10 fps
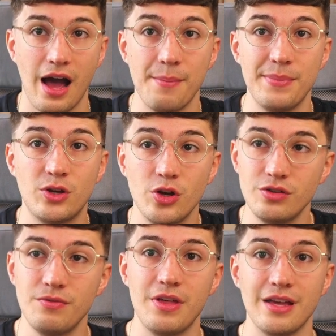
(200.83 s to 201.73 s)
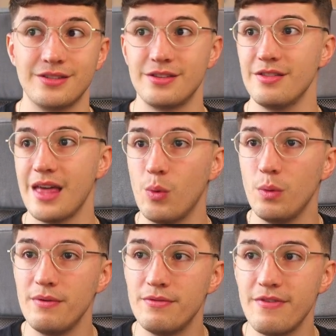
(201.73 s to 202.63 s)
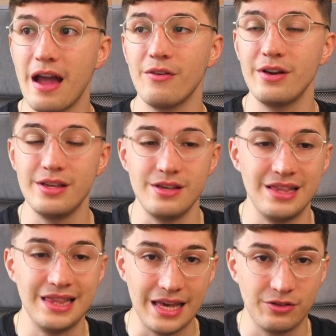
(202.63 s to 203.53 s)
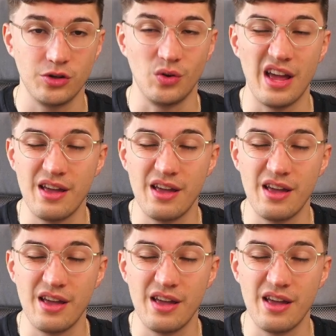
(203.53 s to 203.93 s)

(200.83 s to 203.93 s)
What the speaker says: And because of this, there will be very little,